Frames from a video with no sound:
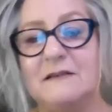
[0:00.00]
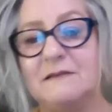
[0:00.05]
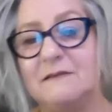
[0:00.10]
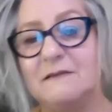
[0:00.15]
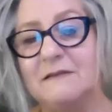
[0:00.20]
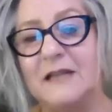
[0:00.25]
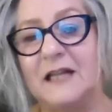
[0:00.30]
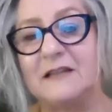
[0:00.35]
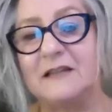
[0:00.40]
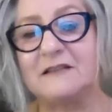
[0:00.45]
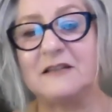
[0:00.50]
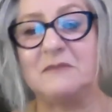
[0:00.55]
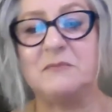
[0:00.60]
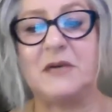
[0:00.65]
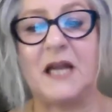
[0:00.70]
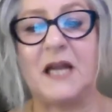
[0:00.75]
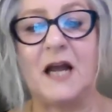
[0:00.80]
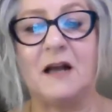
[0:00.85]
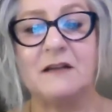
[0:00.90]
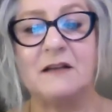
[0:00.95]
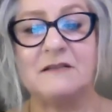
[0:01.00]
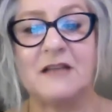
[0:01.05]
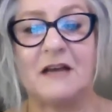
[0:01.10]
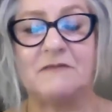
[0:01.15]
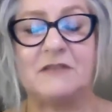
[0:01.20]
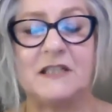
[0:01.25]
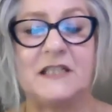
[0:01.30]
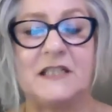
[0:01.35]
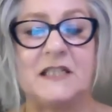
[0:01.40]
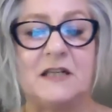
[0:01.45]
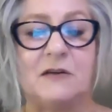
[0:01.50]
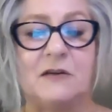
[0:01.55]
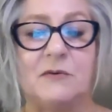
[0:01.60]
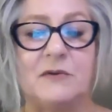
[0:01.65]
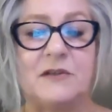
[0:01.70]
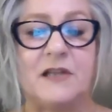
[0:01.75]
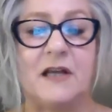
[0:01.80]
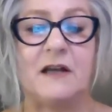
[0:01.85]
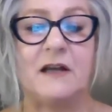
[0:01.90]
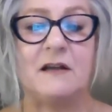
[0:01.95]
let somebody else have to deal
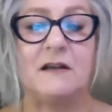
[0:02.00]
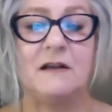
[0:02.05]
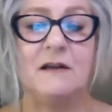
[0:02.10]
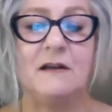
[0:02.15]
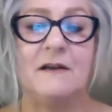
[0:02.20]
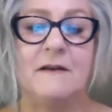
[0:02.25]
with it.